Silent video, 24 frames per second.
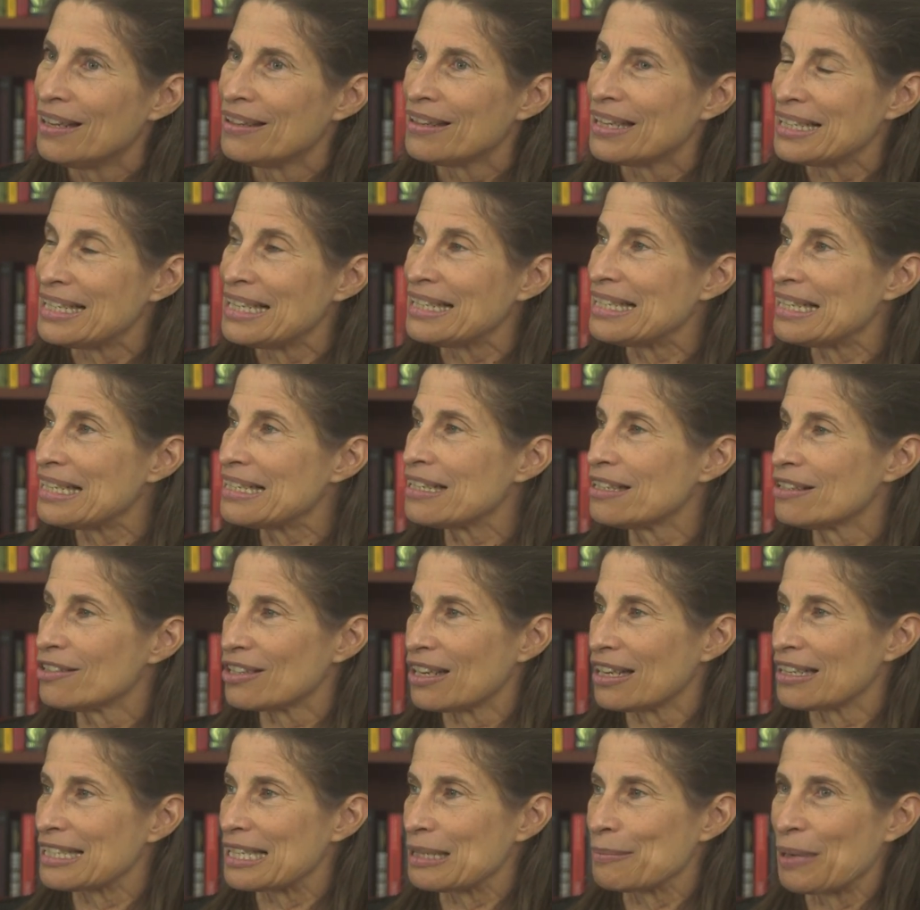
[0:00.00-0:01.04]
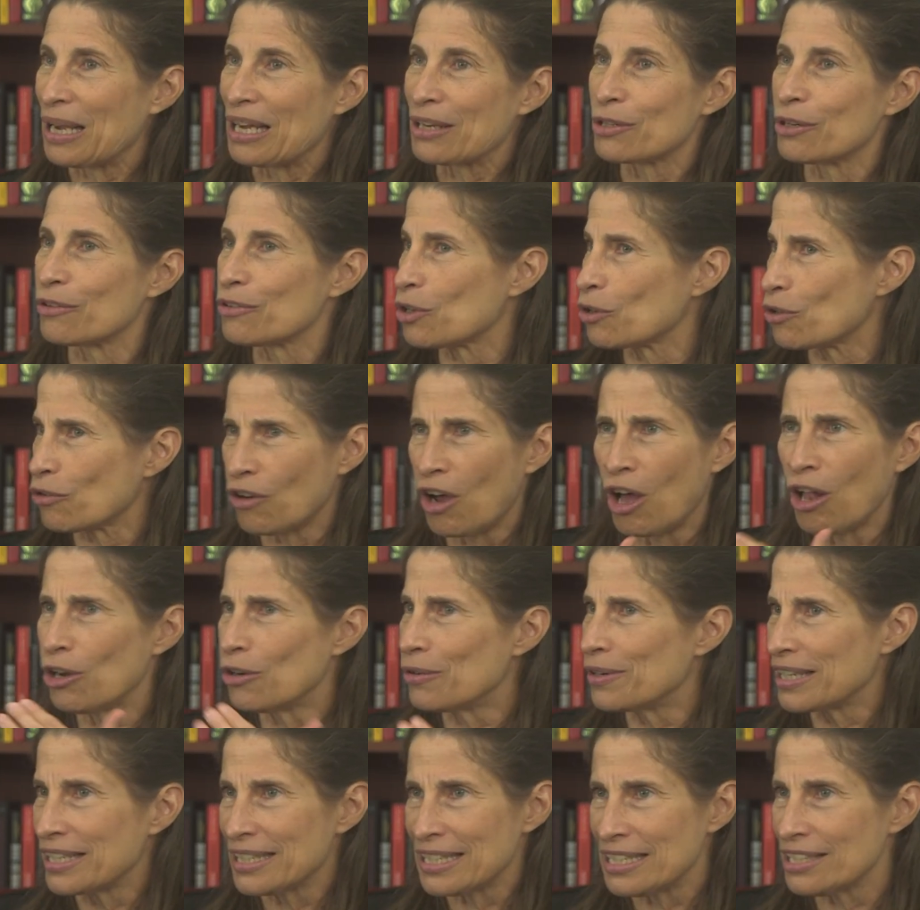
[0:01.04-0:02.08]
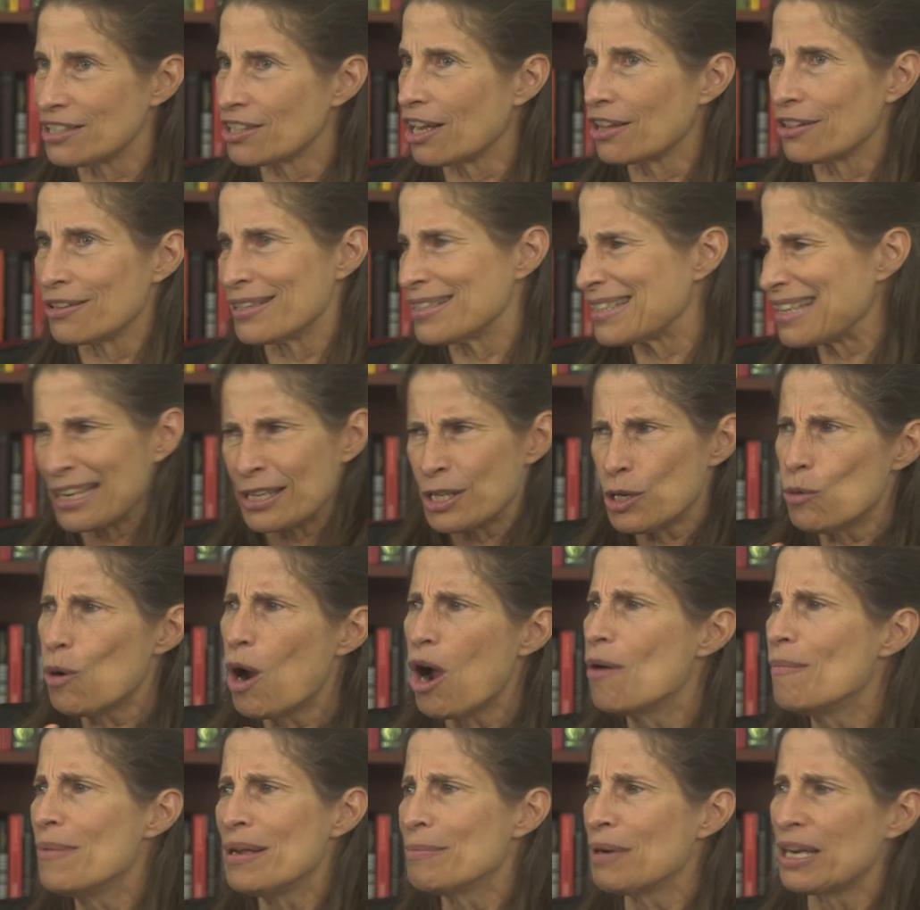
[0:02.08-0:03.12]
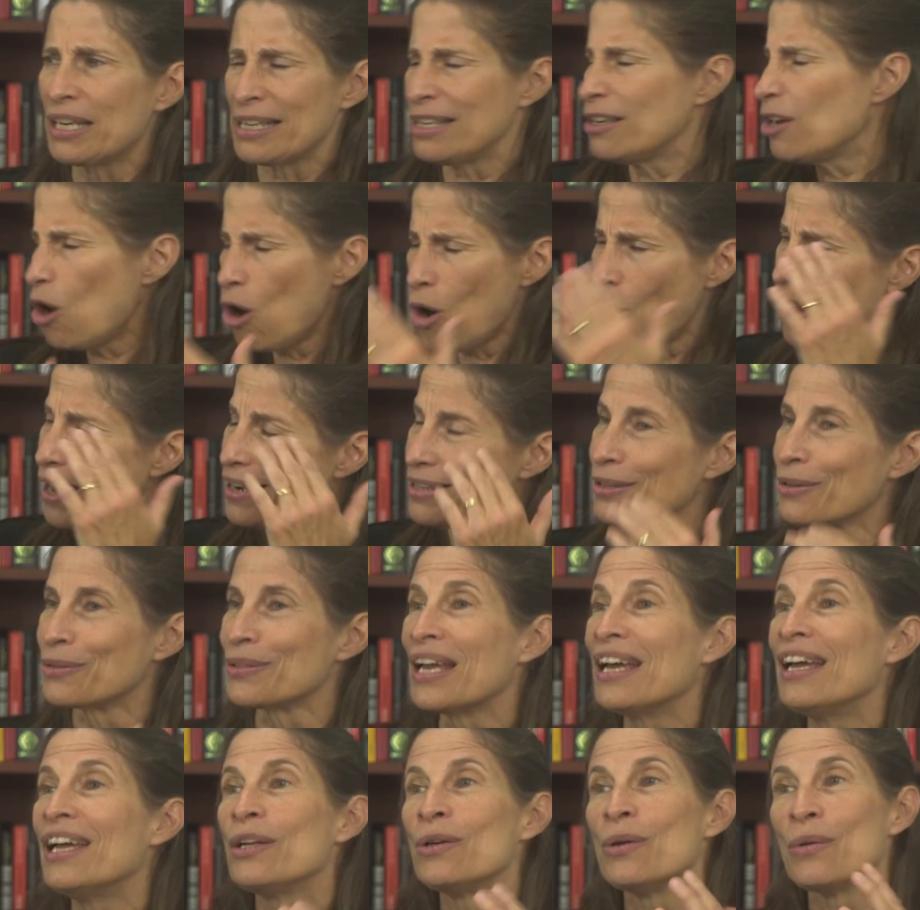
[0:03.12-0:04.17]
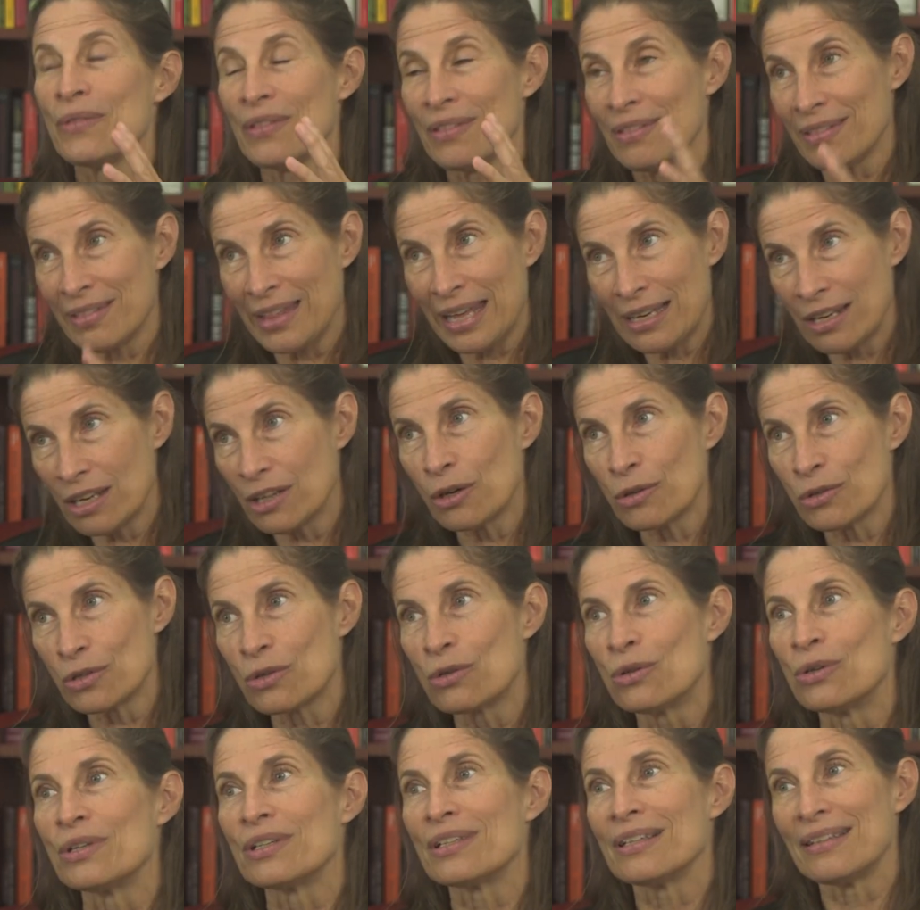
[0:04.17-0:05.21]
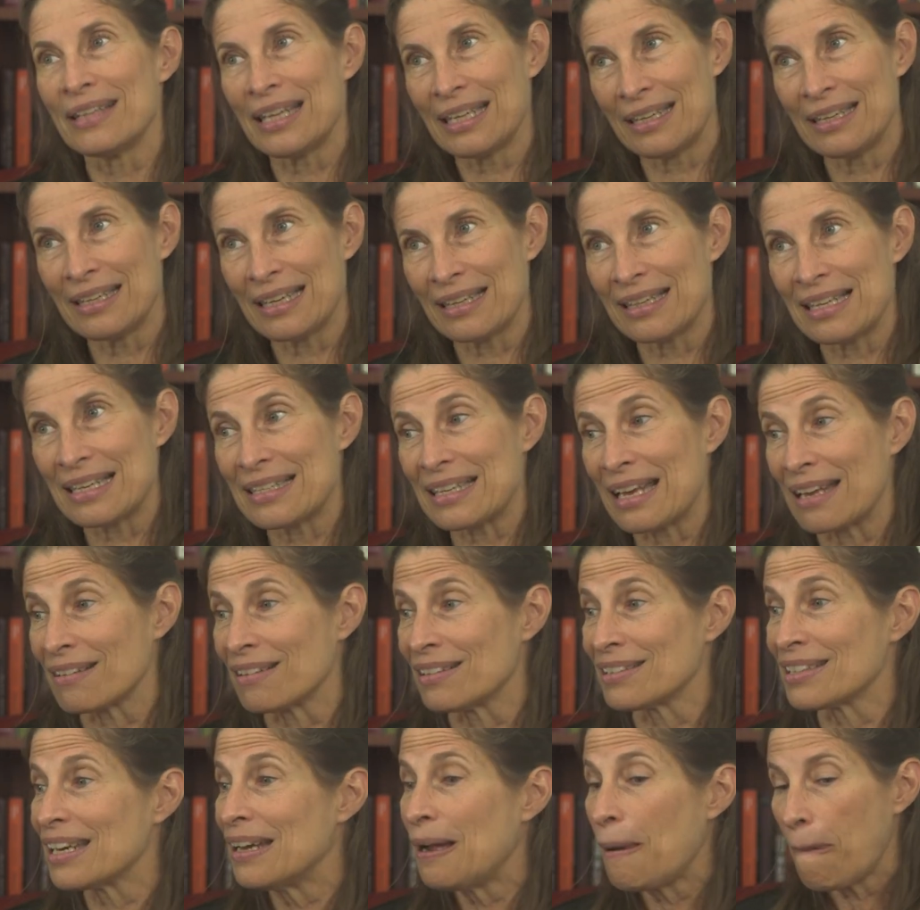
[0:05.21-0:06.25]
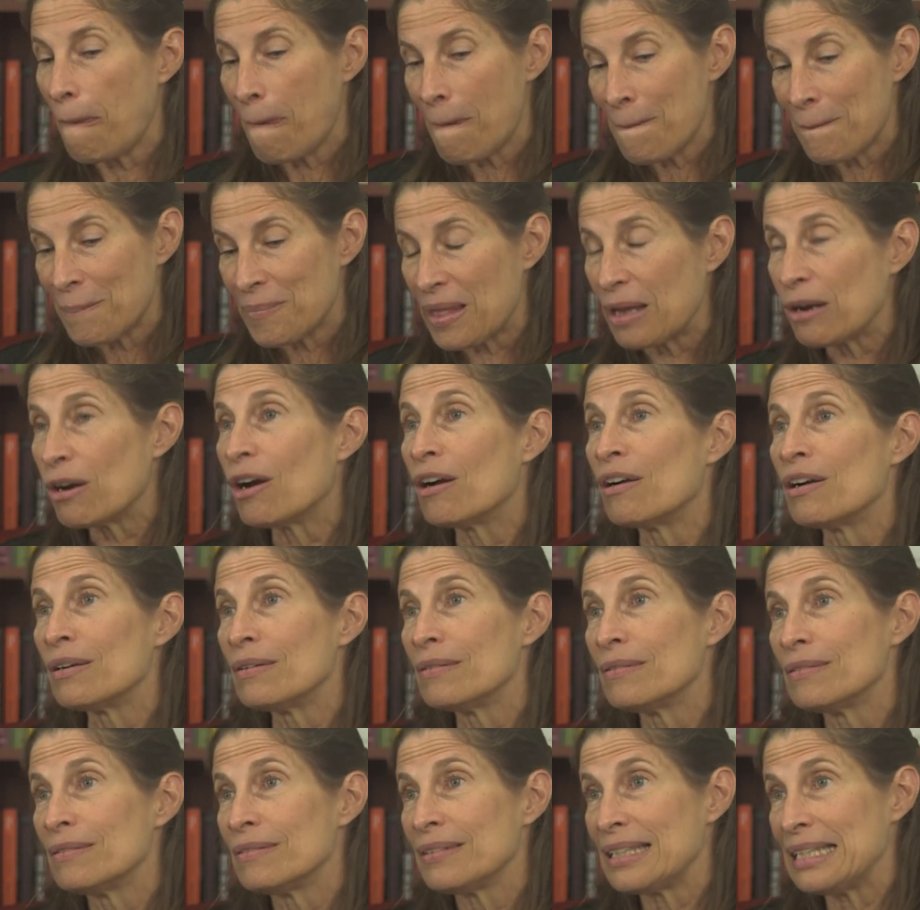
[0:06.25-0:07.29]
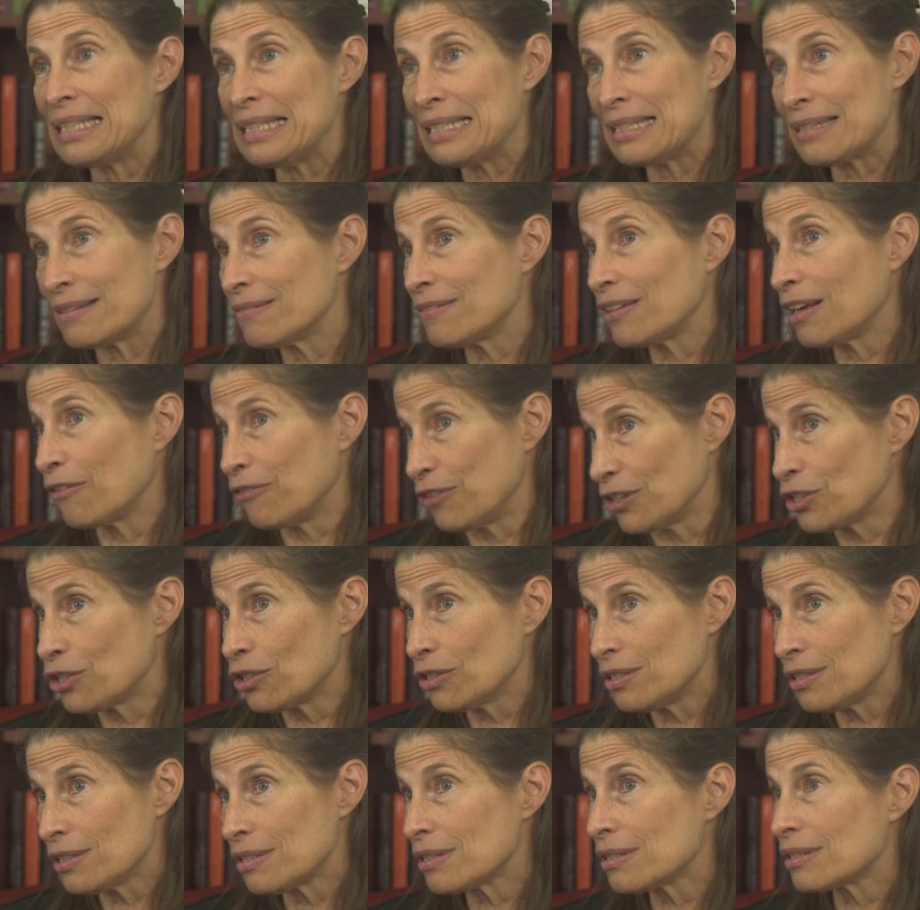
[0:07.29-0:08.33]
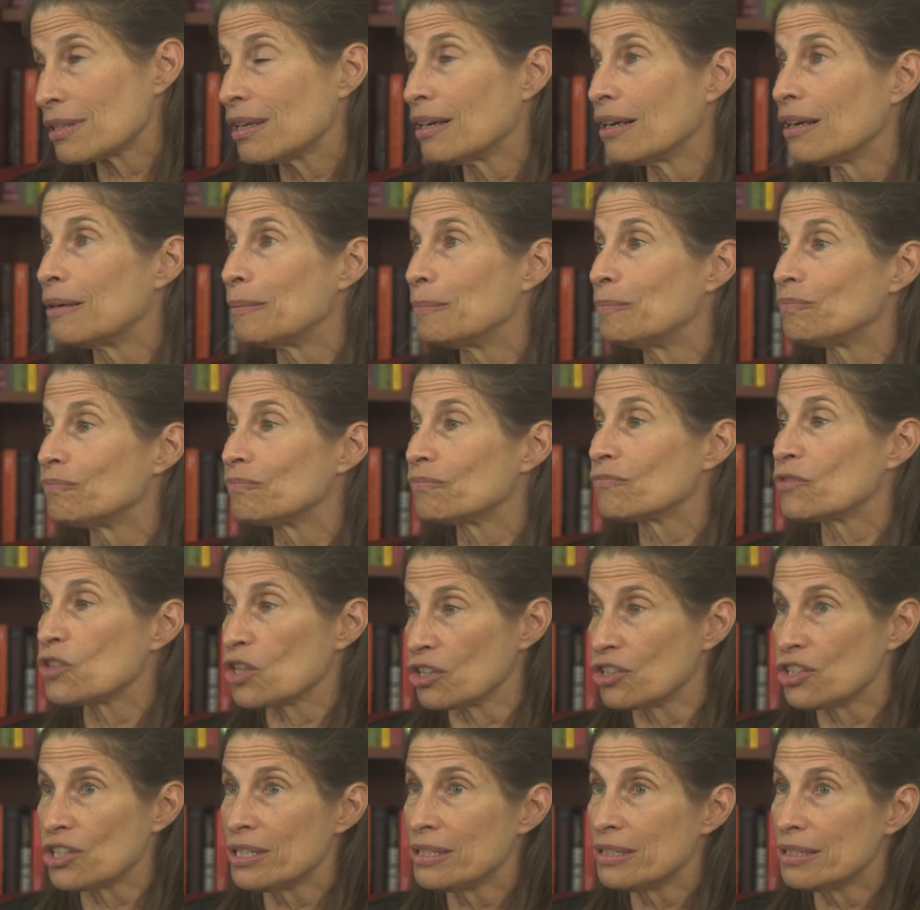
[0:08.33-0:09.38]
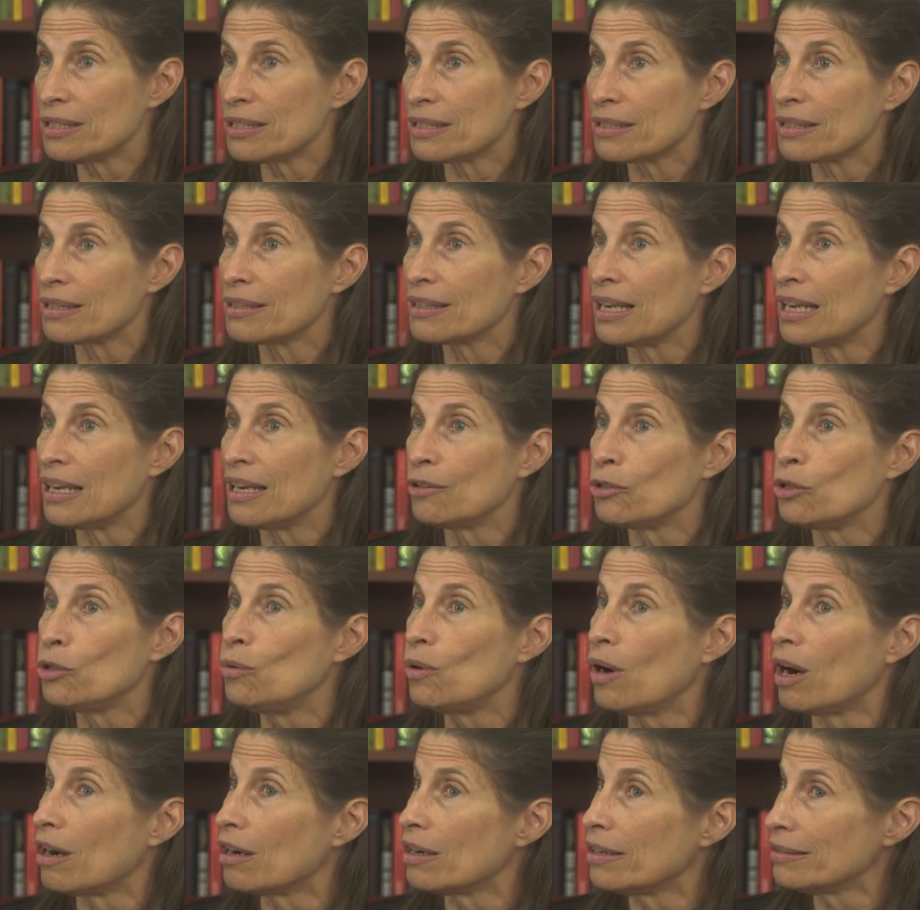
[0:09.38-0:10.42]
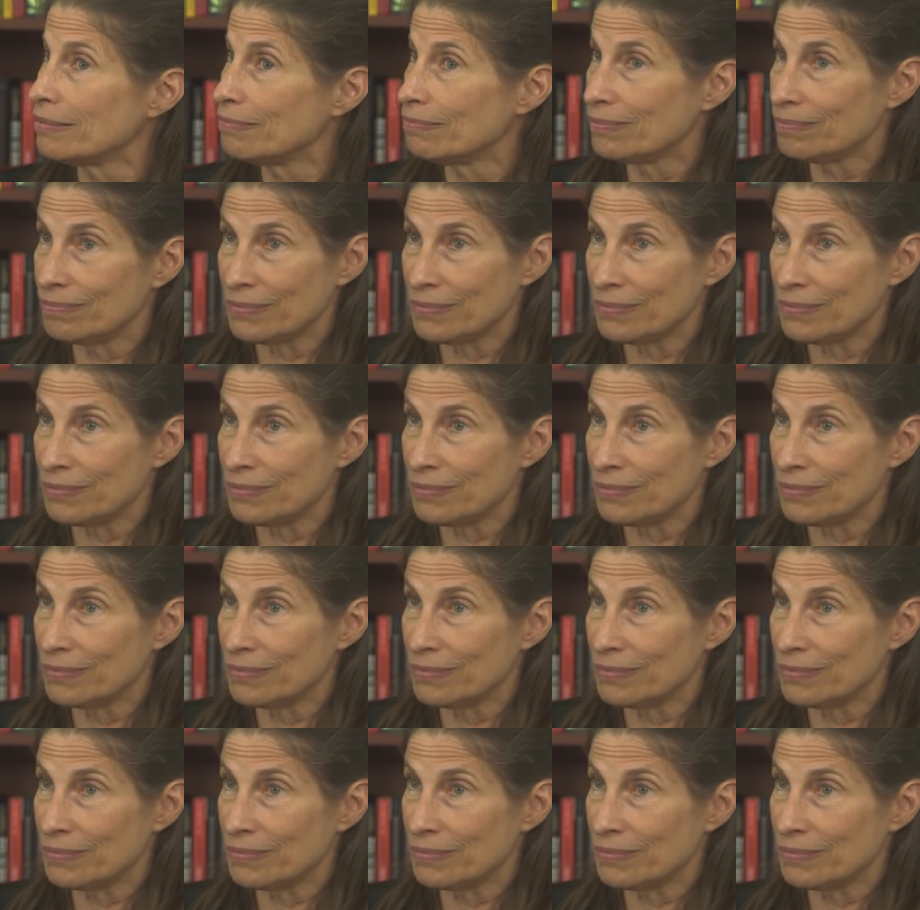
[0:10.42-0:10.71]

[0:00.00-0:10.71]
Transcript: That it isn't just a matter of sort of hollering at each other and saying, You owe me money. No, I don't. You know, they can go to court and they can get this settled. There are these officials, um, judges, who are